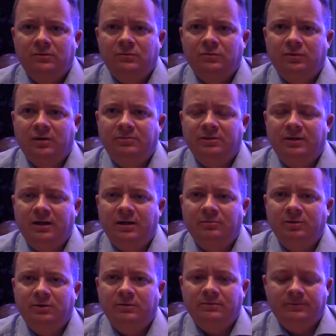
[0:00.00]
rubber
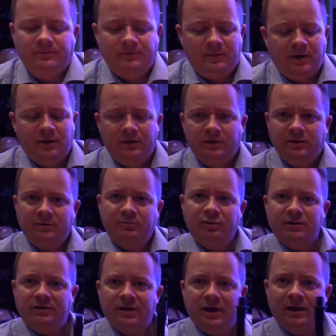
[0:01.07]
elbow. You're gonna
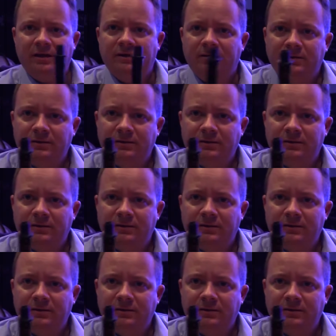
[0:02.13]
put that